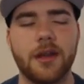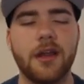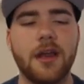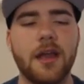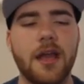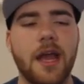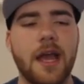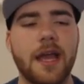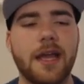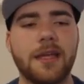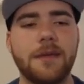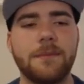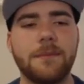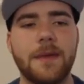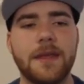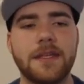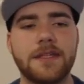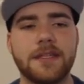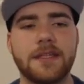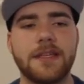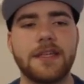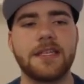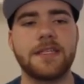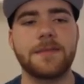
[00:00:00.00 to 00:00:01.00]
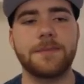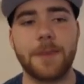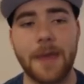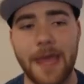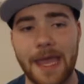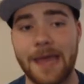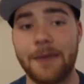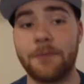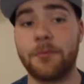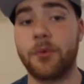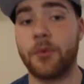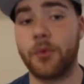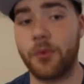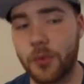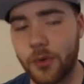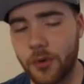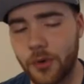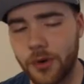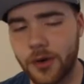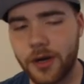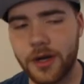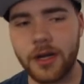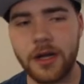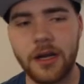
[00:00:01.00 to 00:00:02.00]
I can basically spam
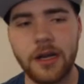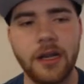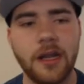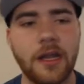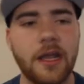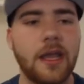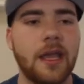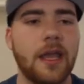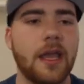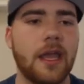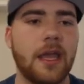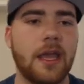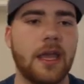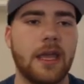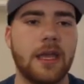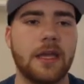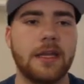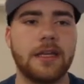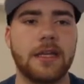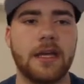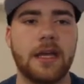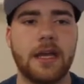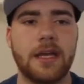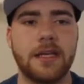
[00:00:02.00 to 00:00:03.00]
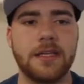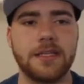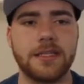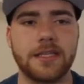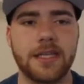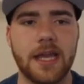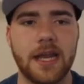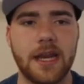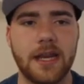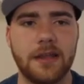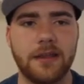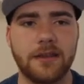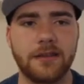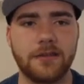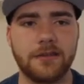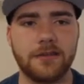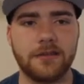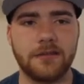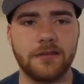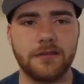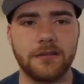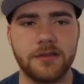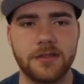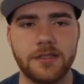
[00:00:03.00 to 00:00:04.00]
Roar and just kind of
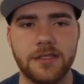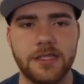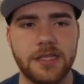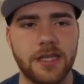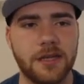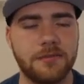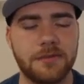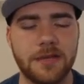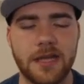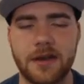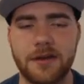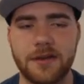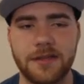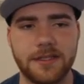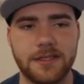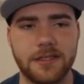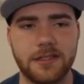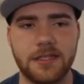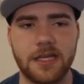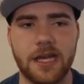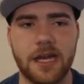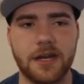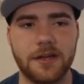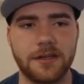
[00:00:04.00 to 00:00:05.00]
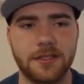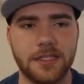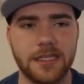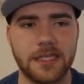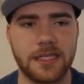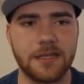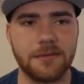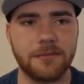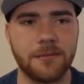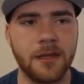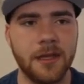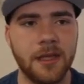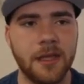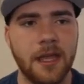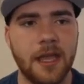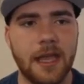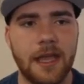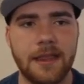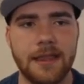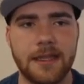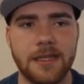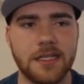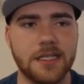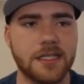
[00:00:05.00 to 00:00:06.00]
chip down his entire team,
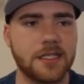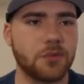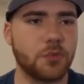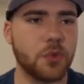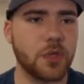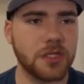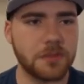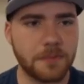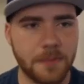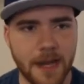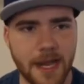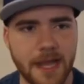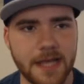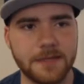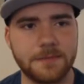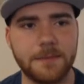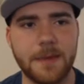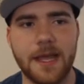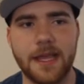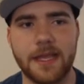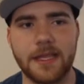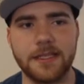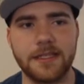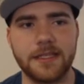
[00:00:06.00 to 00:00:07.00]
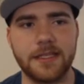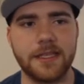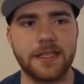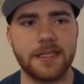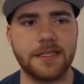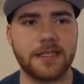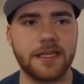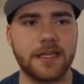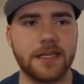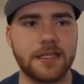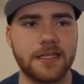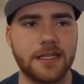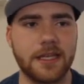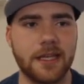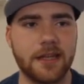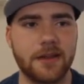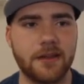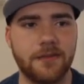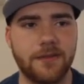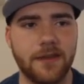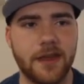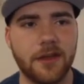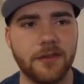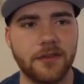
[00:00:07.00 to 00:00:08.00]
and then just Wish Pass back into this thing to get
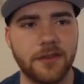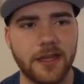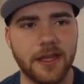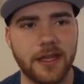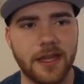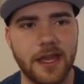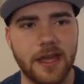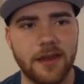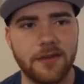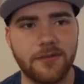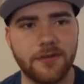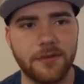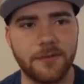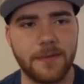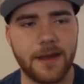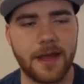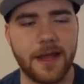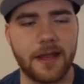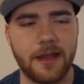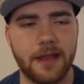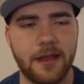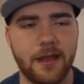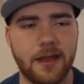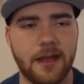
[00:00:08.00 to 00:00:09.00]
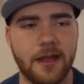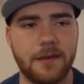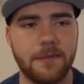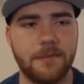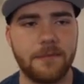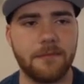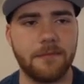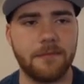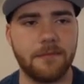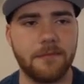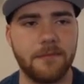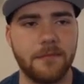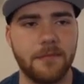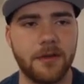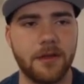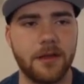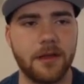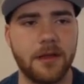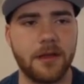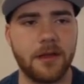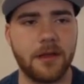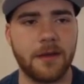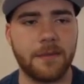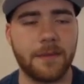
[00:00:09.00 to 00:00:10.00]
it healthy again from my
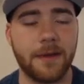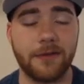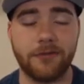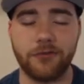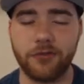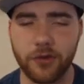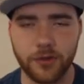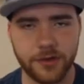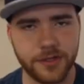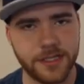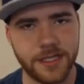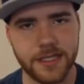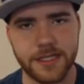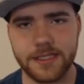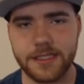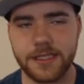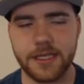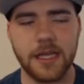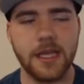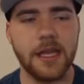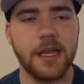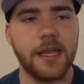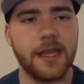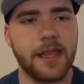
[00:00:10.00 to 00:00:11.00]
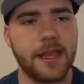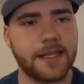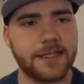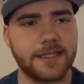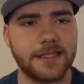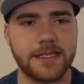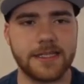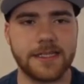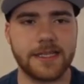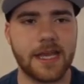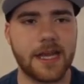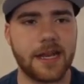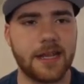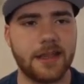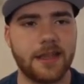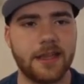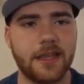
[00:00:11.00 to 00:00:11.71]
my Florges. That's just kind of the